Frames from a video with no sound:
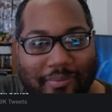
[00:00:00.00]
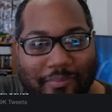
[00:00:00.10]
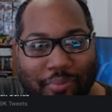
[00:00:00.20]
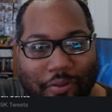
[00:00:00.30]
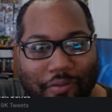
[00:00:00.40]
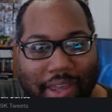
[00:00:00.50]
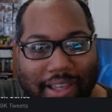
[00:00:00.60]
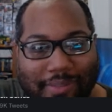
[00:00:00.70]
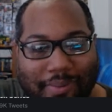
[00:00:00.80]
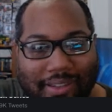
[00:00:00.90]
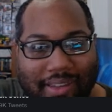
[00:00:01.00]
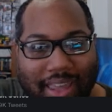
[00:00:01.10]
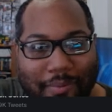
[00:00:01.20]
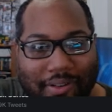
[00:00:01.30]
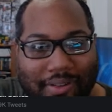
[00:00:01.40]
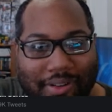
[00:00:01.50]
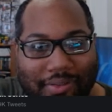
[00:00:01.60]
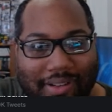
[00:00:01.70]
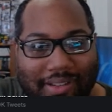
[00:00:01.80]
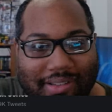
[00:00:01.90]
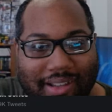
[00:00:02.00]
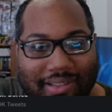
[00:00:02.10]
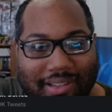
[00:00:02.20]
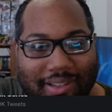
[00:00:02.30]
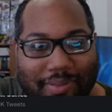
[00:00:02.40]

profile Xbox gamer doing this nonsense,